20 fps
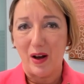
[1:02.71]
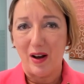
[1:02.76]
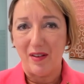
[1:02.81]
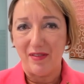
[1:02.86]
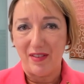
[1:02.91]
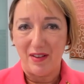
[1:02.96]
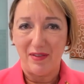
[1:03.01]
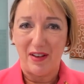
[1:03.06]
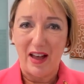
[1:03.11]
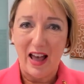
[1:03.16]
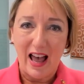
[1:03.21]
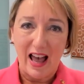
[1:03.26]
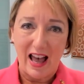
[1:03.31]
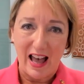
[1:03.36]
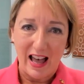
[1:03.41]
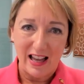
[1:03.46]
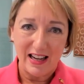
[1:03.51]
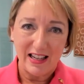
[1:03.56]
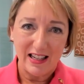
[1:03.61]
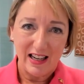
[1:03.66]
I've ever
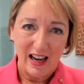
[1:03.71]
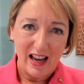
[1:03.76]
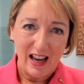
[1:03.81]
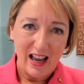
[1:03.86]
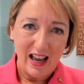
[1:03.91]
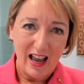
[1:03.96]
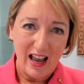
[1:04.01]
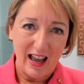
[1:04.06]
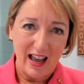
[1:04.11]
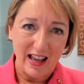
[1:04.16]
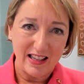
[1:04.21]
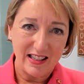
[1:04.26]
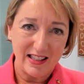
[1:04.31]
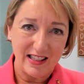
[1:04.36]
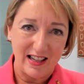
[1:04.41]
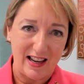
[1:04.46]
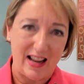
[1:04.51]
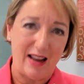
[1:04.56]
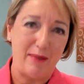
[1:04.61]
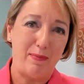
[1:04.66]
had has
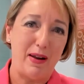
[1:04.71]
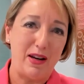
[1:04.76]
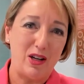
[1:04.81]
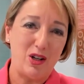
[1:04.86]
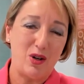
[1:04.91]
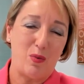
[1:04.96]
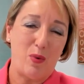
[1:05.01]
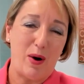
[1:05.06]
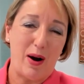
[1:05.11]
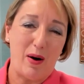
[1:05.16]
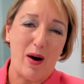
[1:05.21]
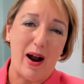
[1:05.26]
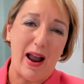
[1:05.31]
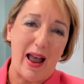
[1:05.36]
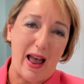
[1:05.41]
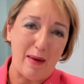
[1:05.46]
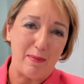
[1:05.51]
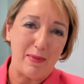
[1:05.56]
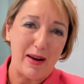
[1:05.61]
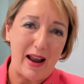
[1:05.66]
led me to where I
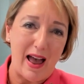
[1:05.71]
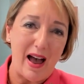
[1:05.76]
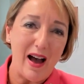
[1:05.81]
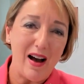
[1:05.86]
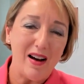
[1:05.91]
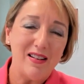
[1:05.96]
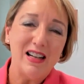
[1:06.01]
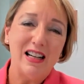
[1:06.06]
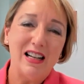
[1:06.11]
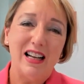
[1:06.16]
am now